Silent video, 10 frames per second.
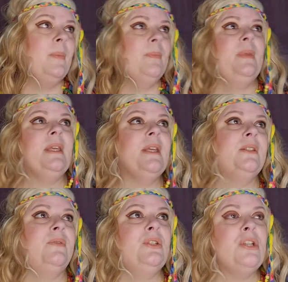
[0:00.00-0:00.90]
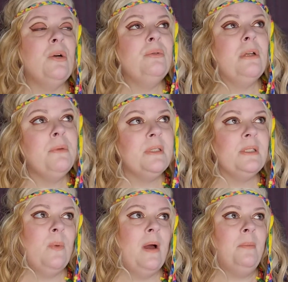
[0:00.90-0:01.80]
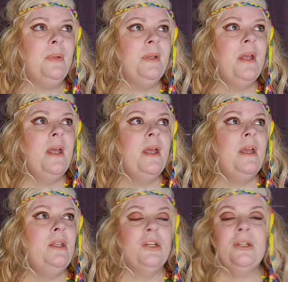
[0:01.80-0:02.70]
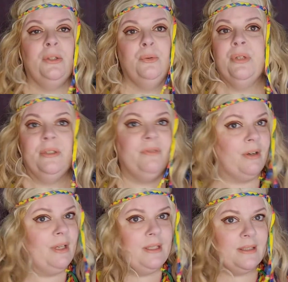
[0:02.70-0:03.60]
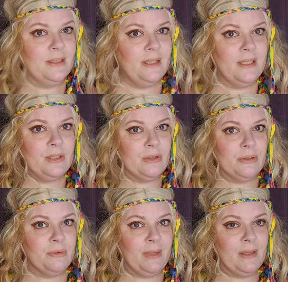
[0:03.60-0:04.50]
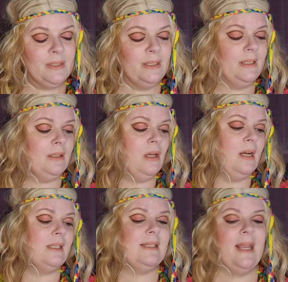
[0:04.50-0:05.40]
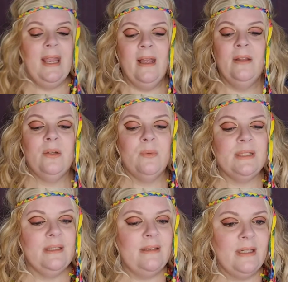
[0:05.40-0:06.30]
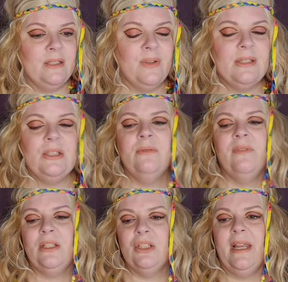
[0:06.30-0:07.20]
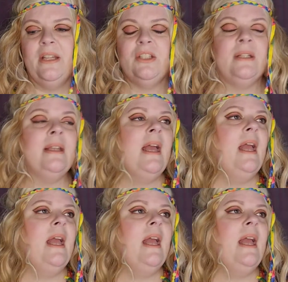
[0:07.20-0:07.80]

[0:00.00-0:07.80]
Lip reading: Because if you don't know the swamp, you could very easily get turned around and get lost. And there was the dense vegetation.